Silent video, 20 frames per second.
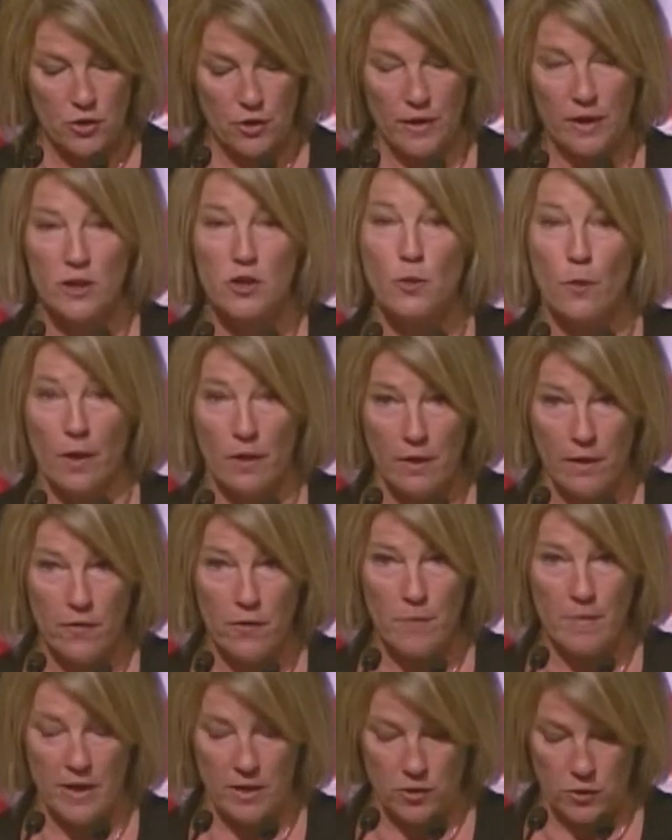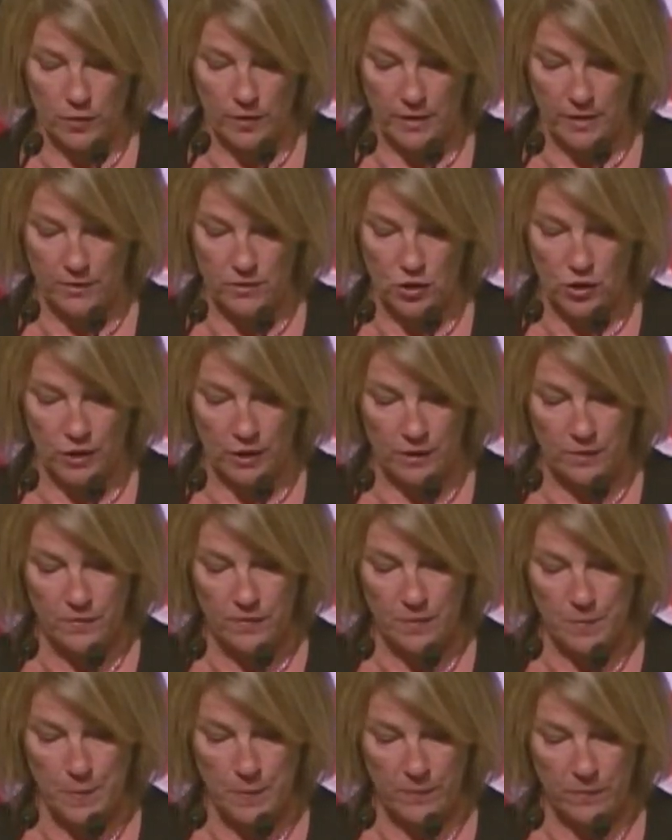Turning to our other major
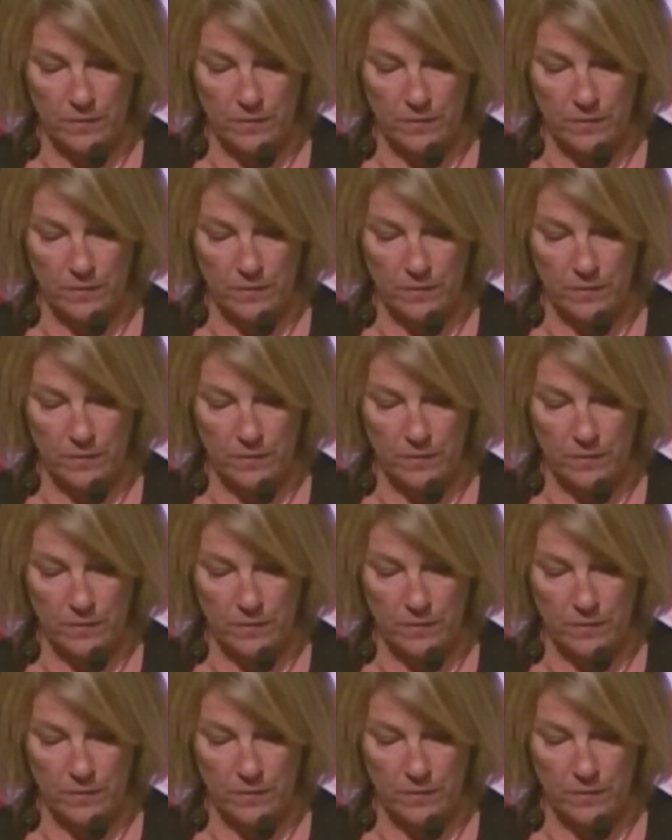initiative,